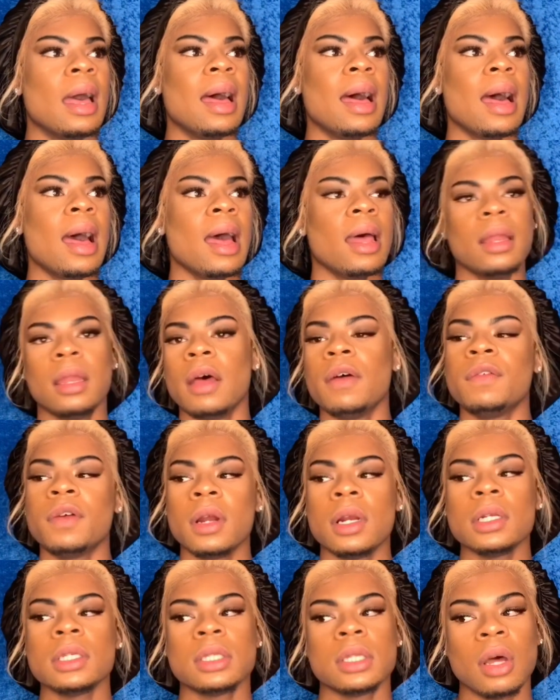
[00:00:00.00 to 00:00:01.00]
I love
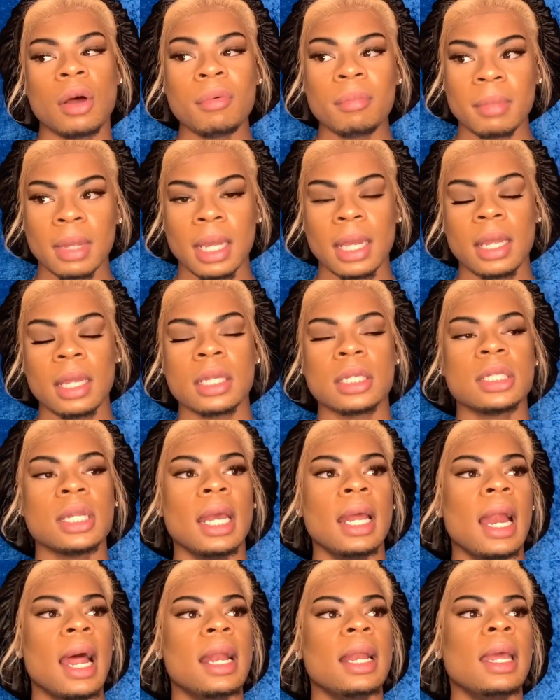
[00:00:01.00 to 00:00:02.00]
her so much
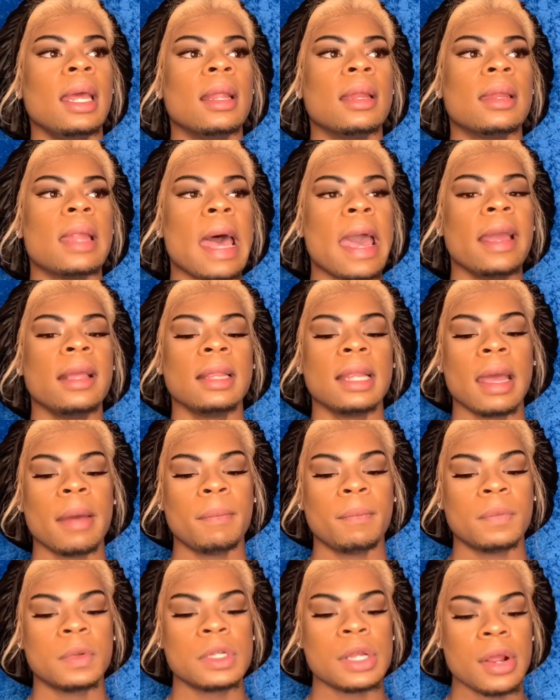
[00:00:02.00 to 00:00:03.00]
and I didn't like
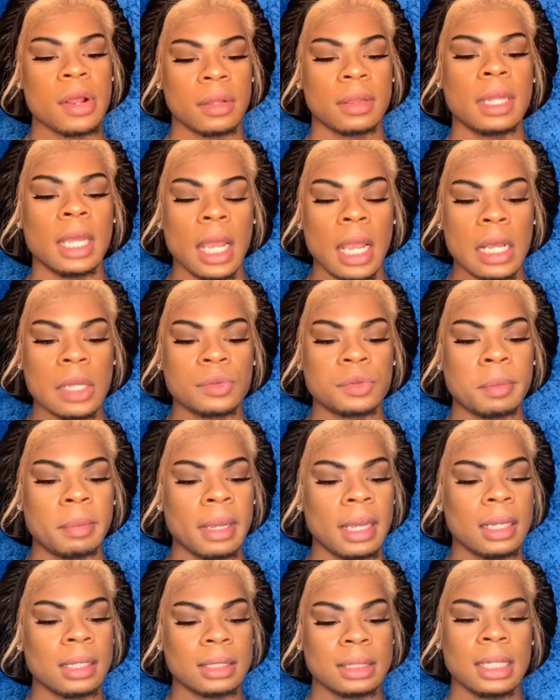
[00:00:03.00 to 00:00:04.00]
that certain things were
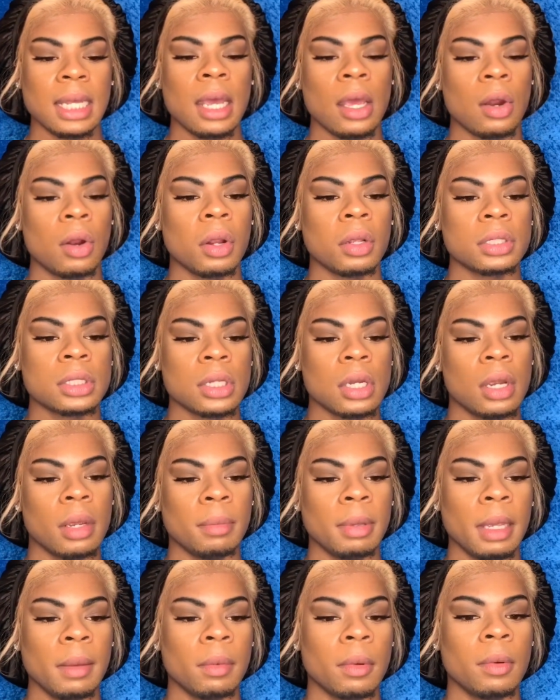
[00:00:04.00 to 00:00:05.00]
being said or certain
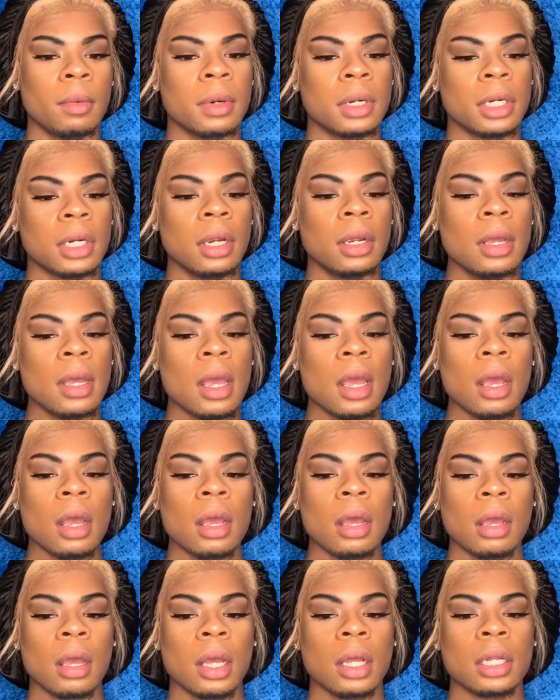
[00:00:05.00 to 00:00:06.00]
people were
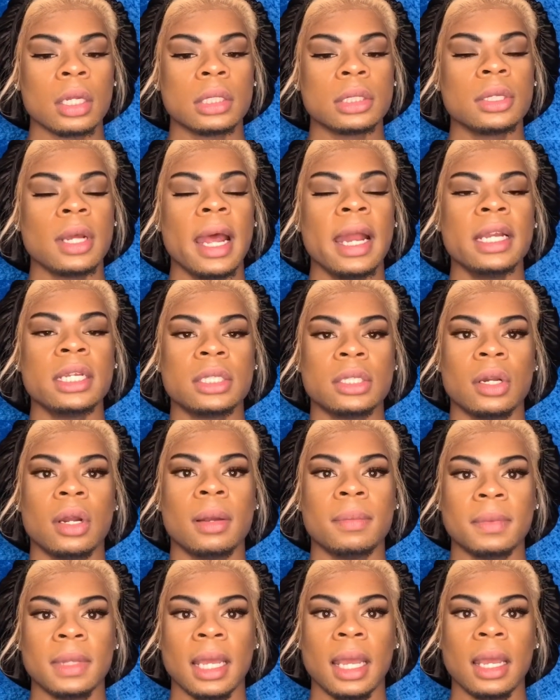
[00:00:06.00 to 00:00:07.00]
trying to stir
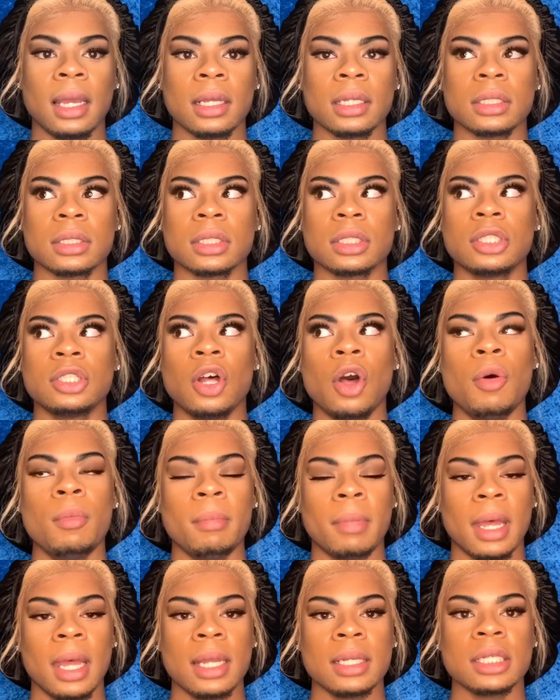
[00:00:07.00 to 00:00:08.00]
up things so
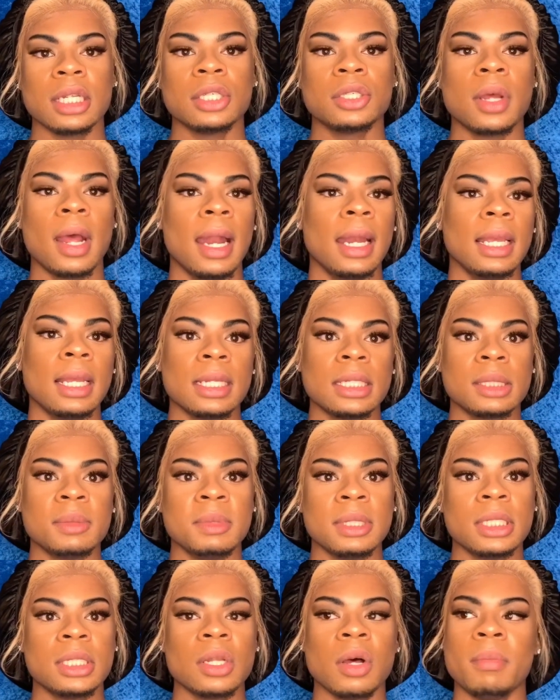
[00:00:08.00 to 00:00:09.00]
much and trying to get to
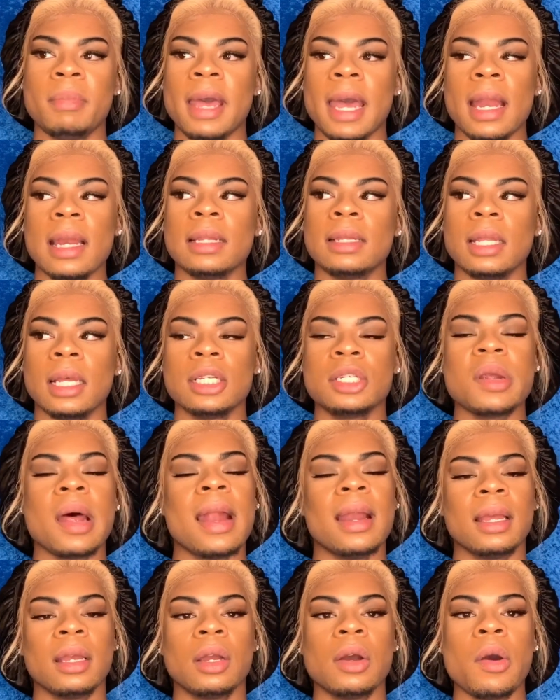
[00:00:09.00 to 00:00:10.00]
me so bad that they
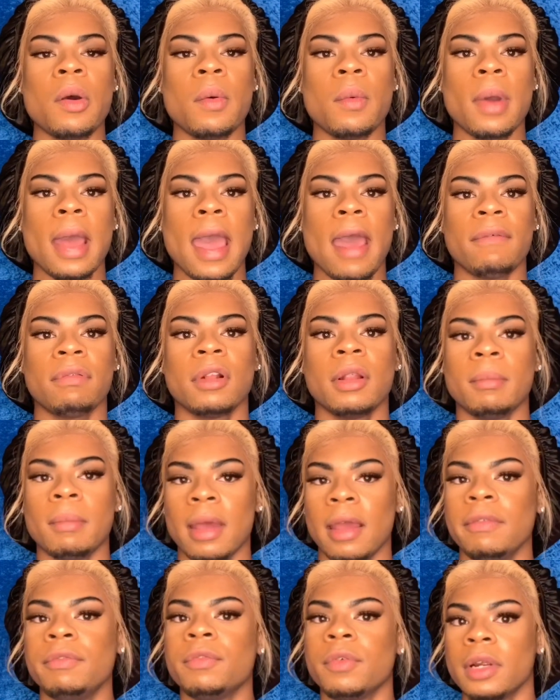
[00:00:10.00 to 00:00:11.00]
try to go after
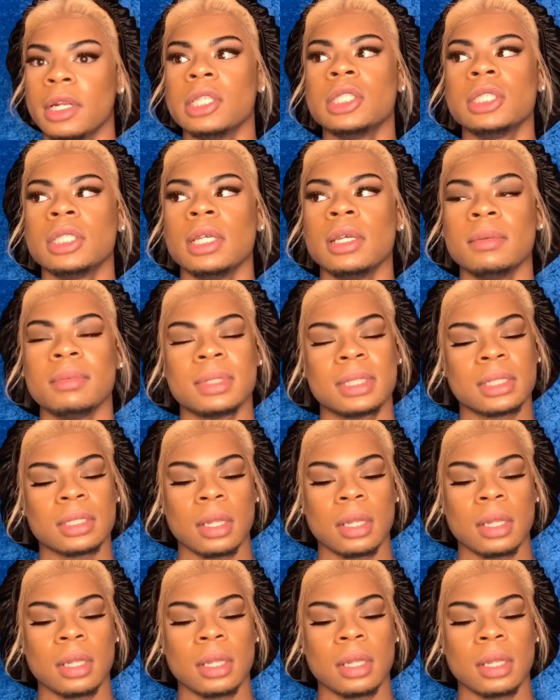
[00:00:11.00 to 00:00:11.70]
my friendships